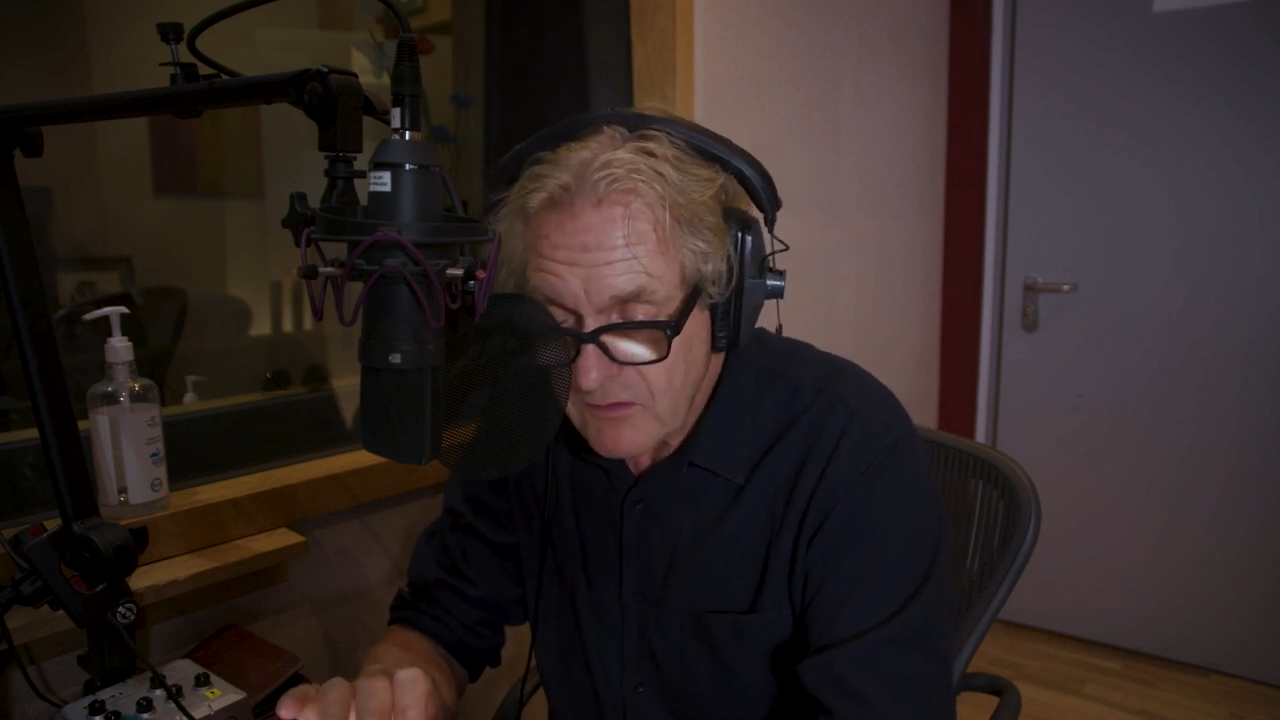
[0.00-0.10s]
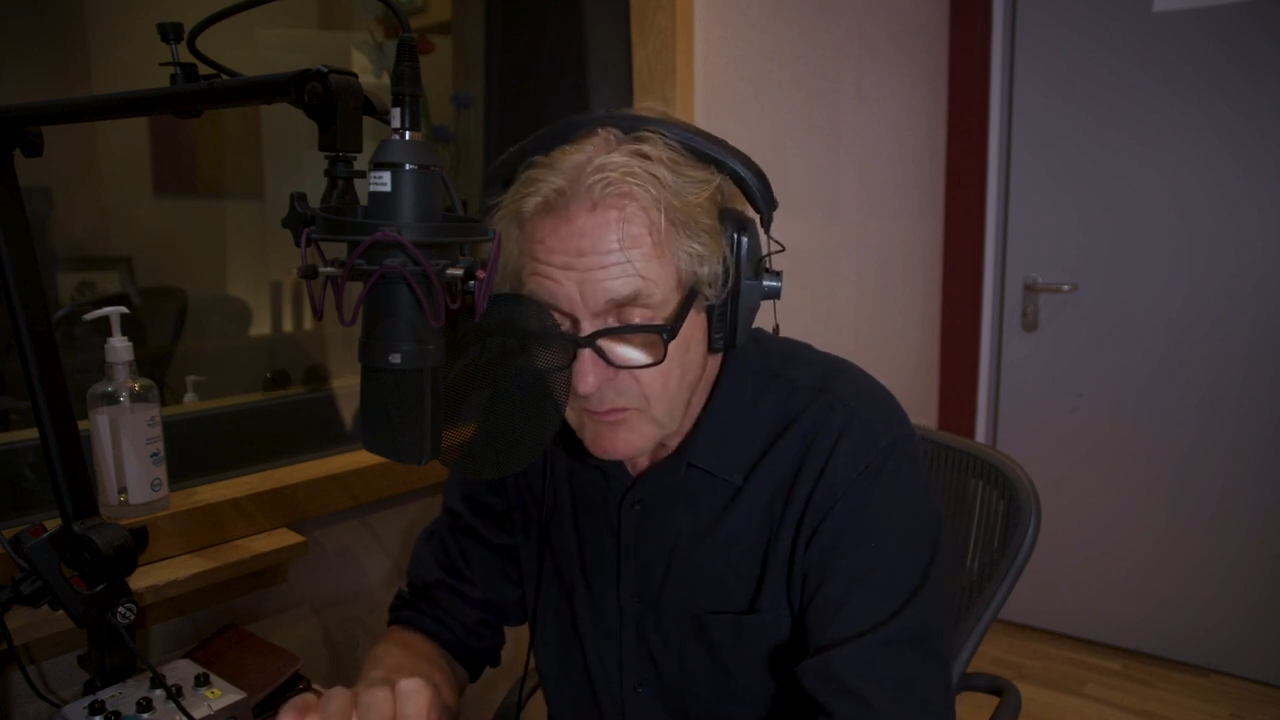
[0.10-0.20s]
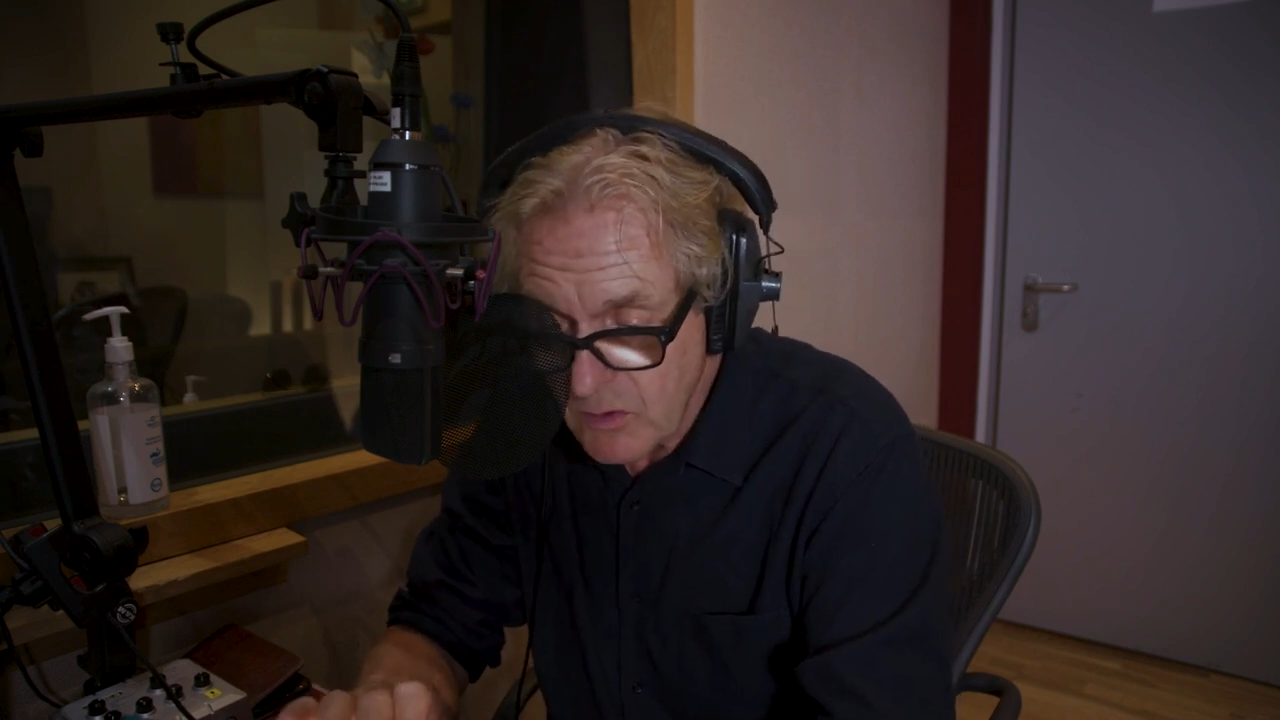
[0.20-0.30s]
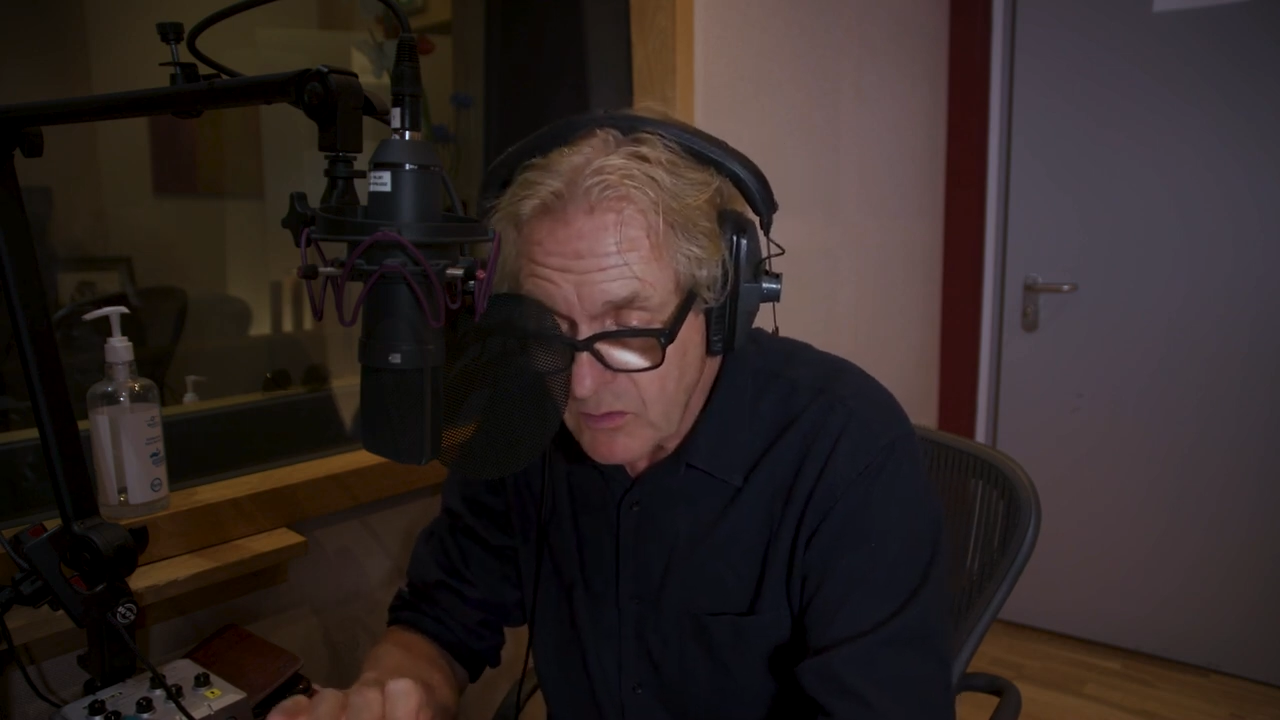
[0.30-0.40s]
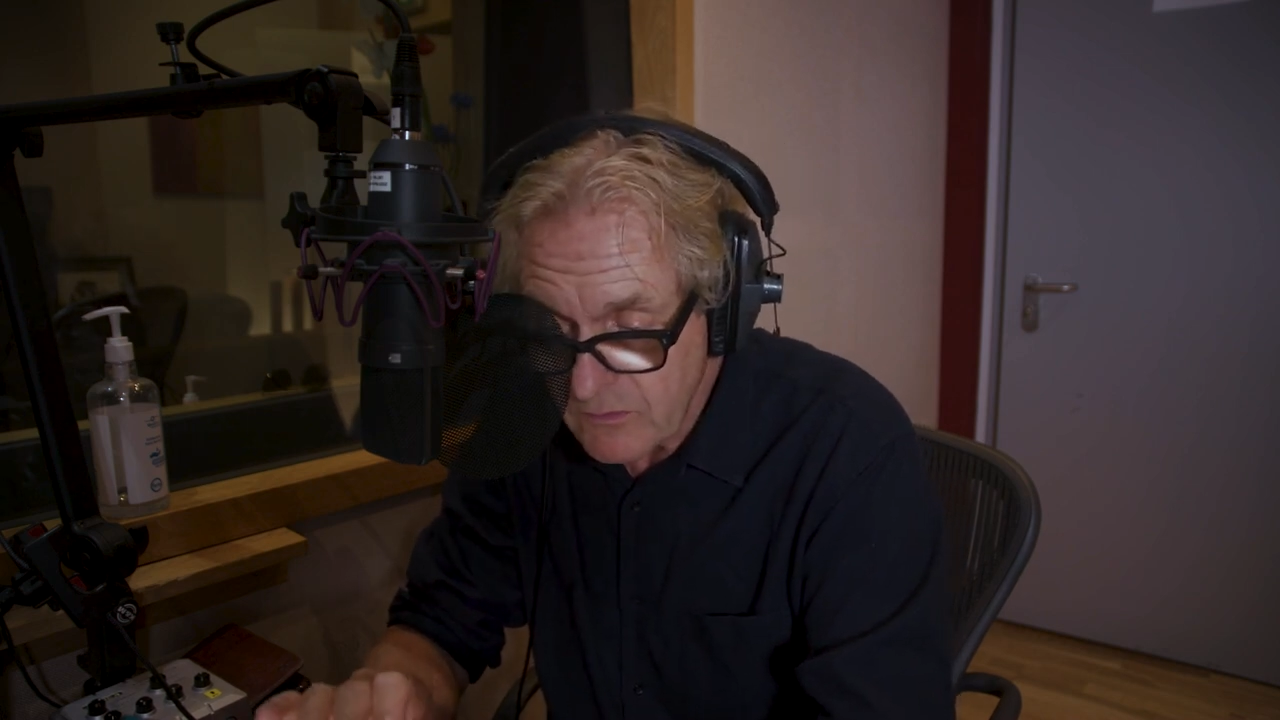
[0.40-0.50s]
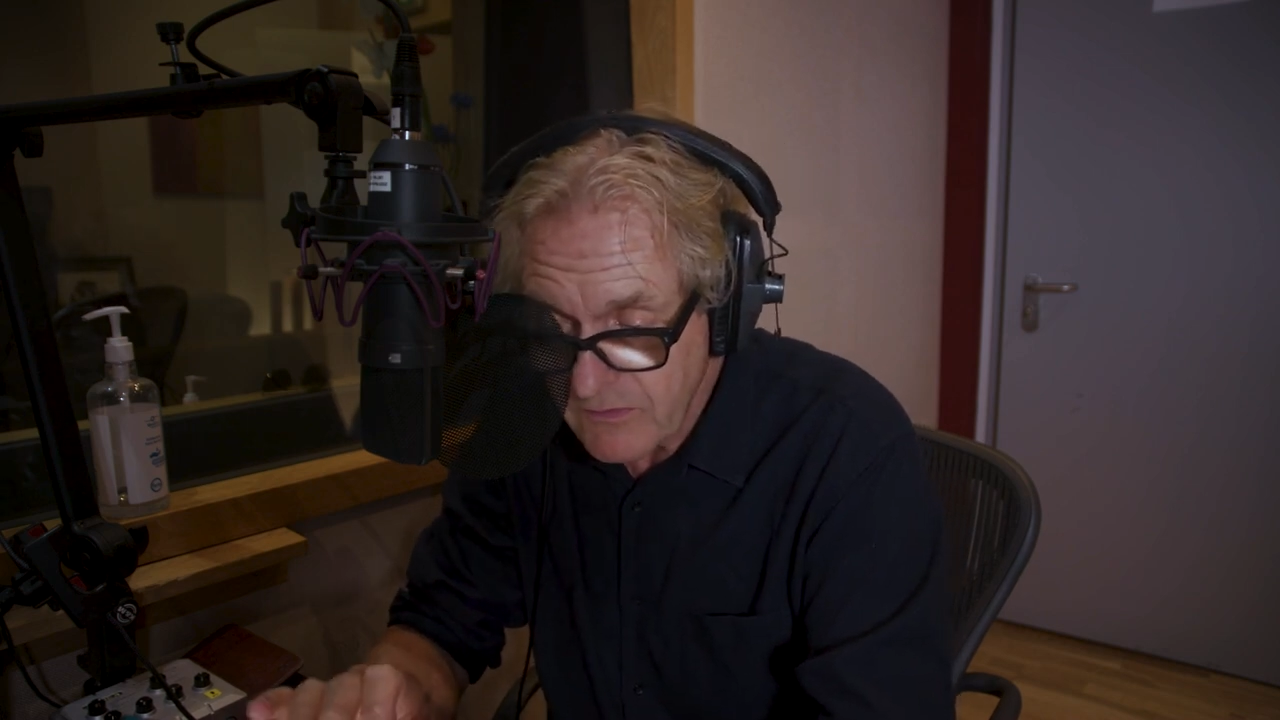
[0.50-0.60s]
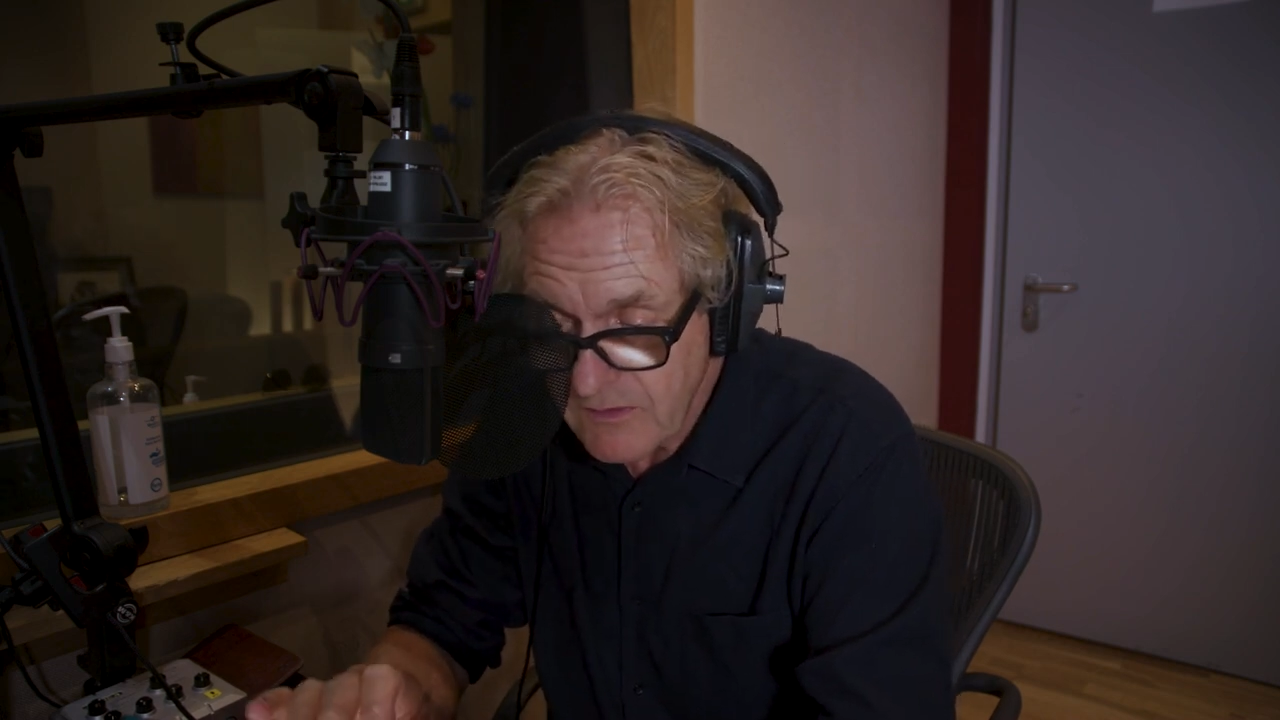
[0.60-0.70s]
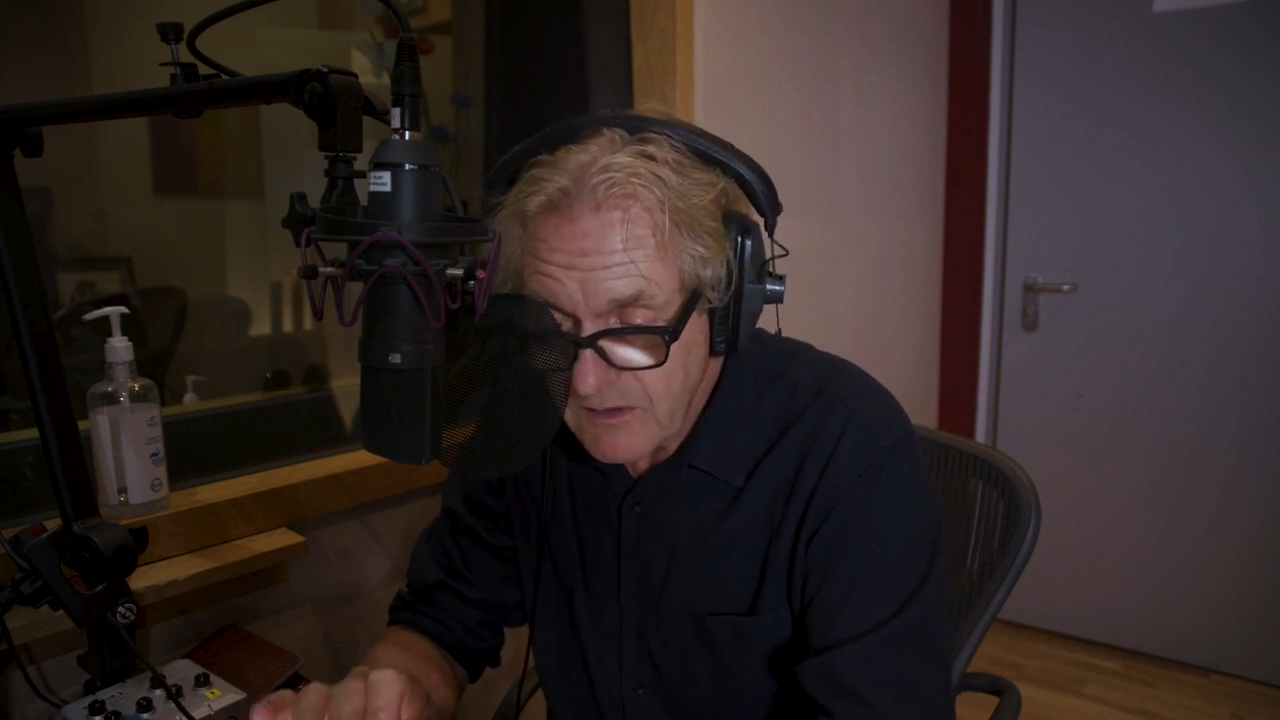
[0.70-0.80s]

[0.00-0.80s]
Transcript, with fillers: to move,